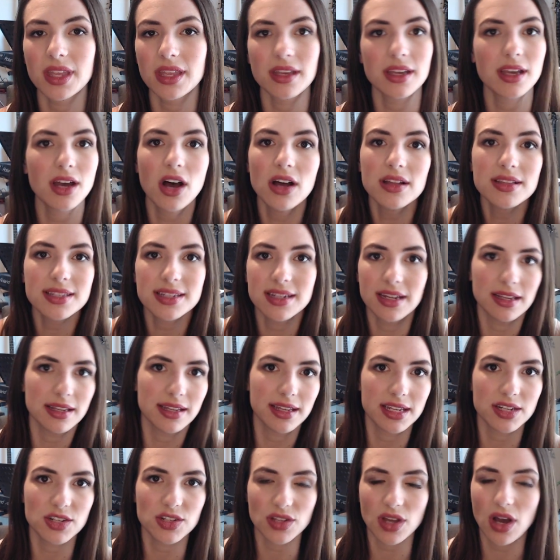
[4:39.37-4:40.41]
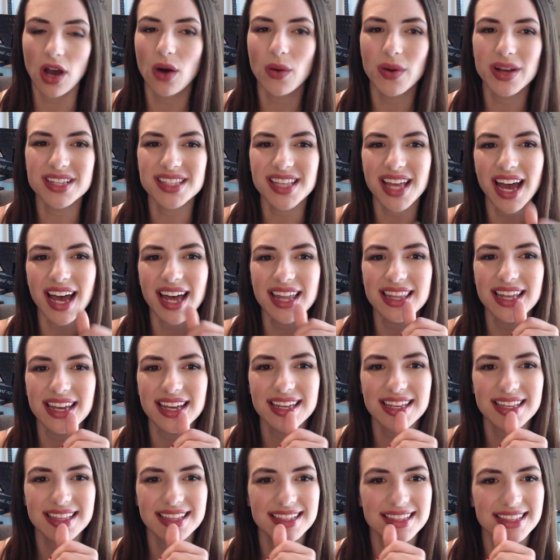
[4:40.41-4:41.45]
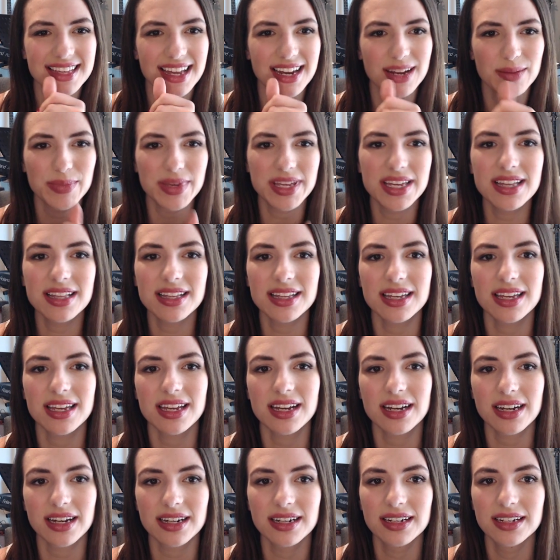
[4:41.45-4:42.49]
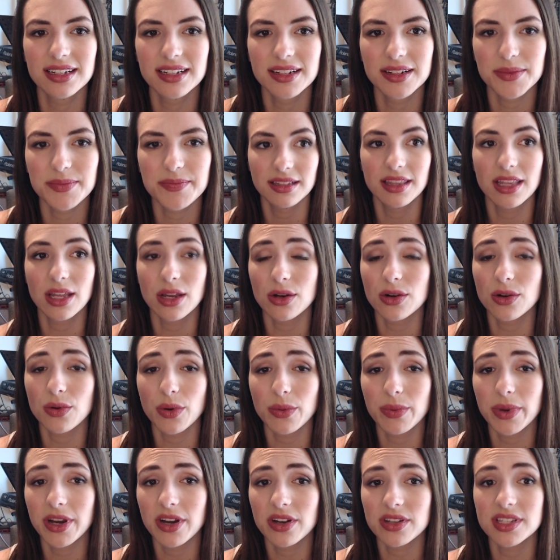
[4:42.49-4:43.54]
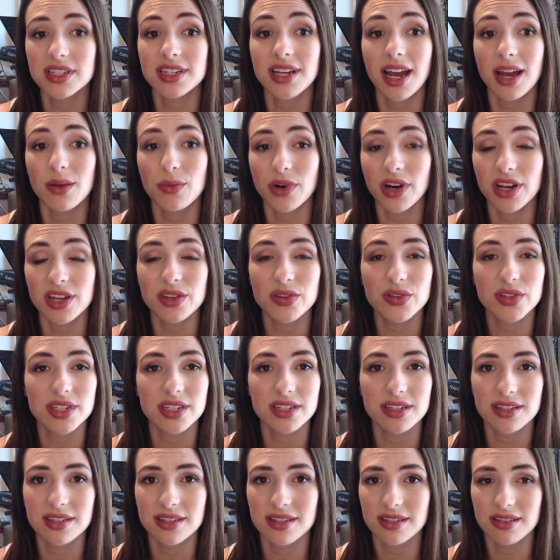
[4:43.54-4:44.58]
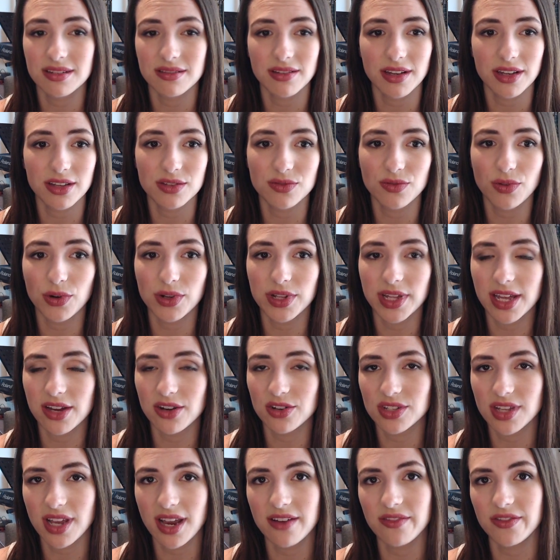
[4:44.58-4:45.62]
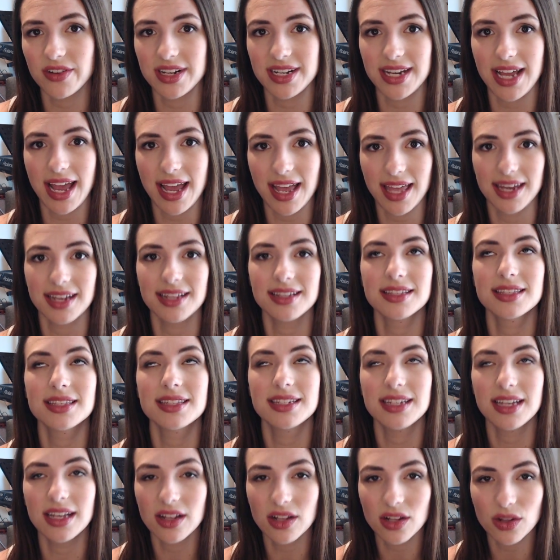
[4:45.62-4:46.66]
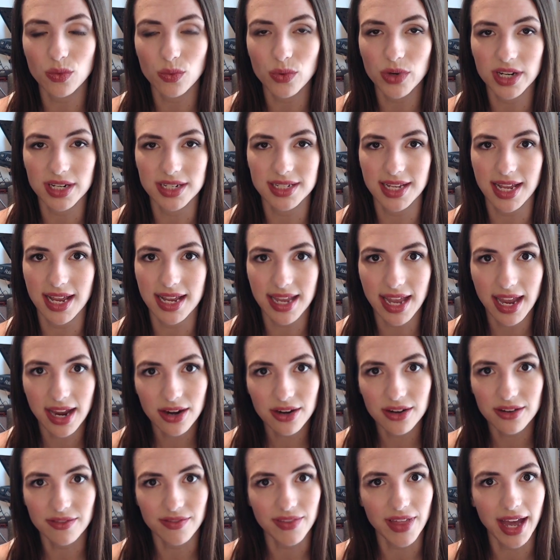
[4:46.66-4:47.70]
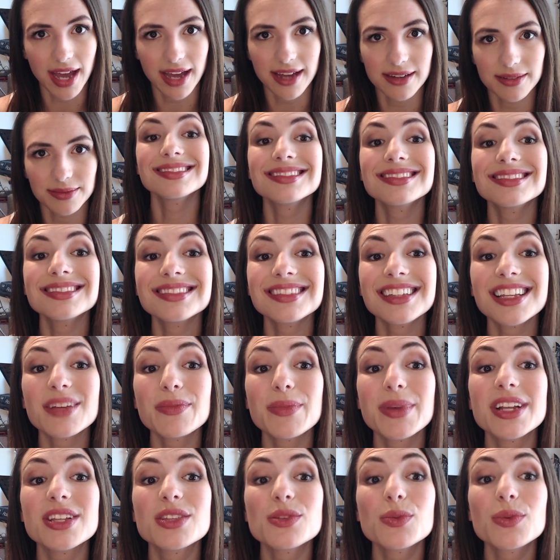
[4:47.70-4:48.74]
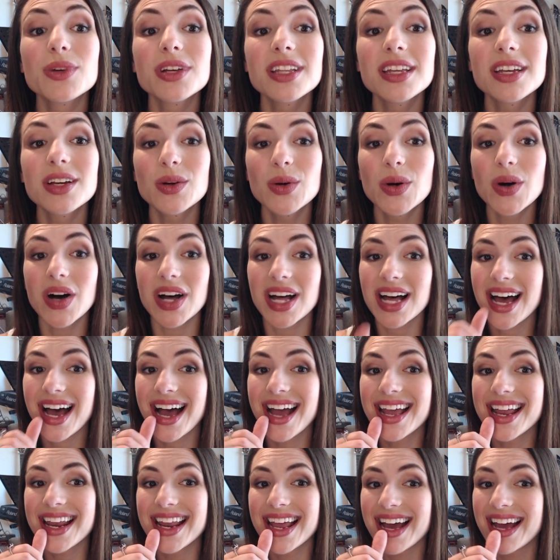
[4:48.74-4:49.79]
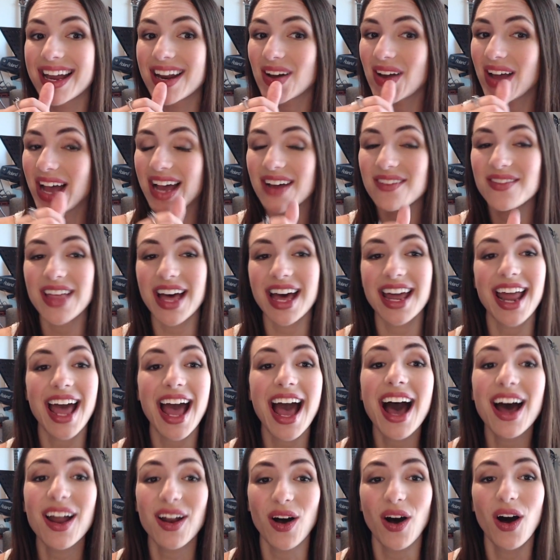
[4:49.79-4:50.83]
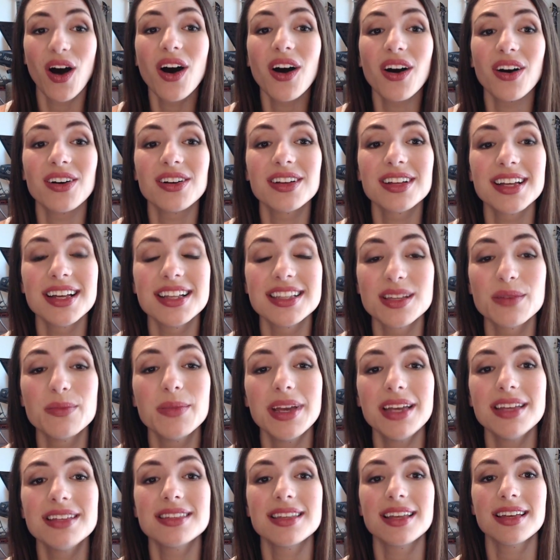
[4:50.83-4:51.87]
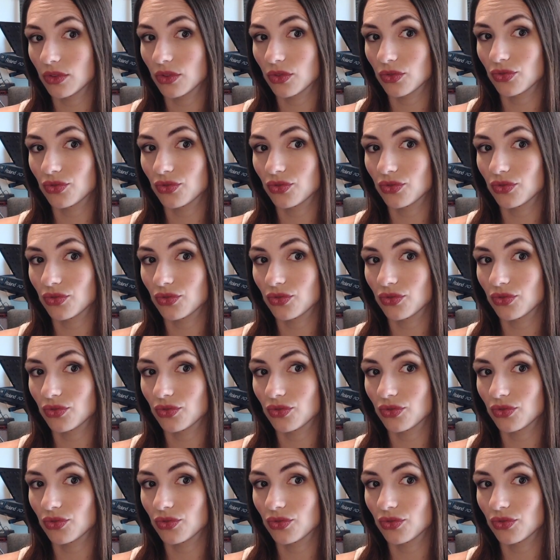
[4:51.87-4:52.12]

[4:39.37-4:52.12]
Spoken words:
Constantly, just always had like this kind of peeling here. There were periods of time where I used exfoliators every day and it still wouldn't take care of that. But it's really cool. I don't have that at all. It's amazing.